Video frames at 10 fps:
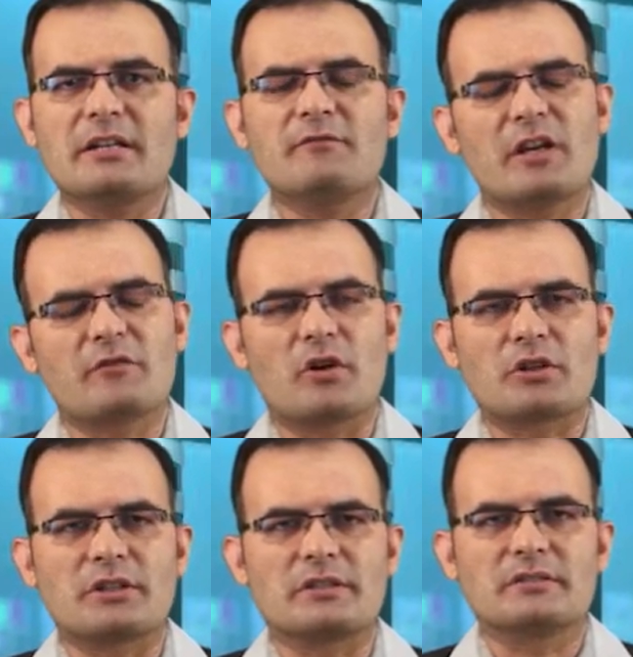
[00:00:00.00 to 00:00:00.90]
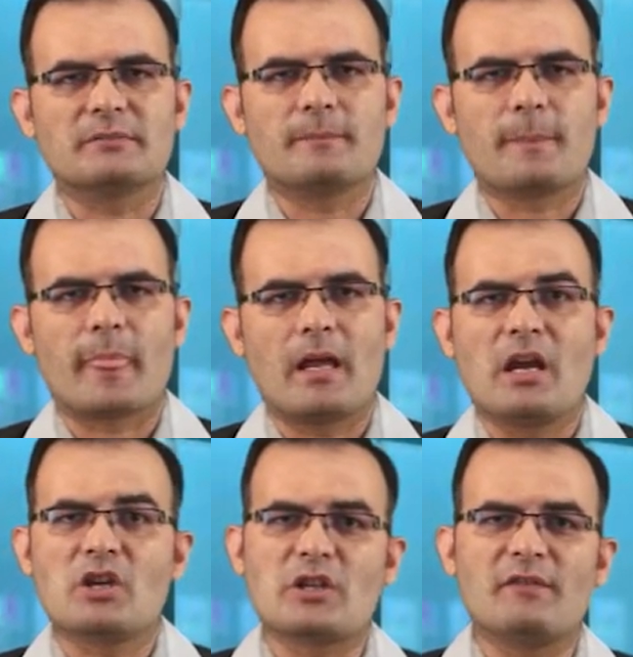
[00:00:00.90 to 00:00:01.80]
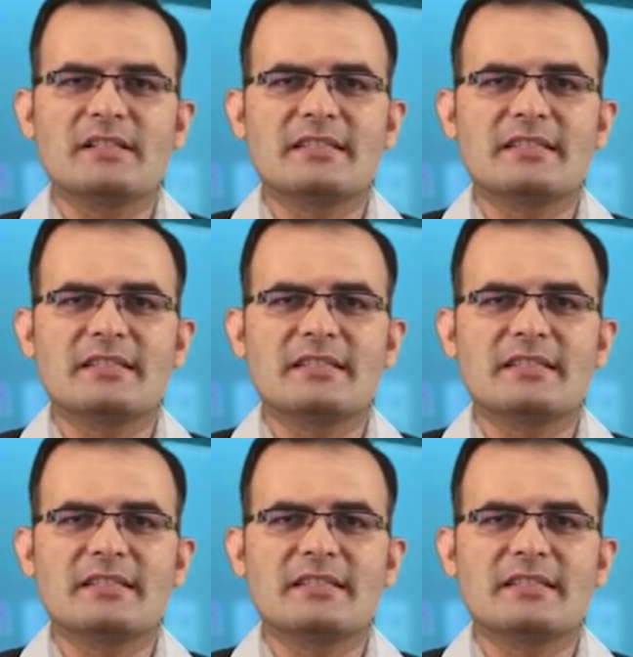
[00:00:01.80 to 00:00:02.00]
in flood water. Sheffield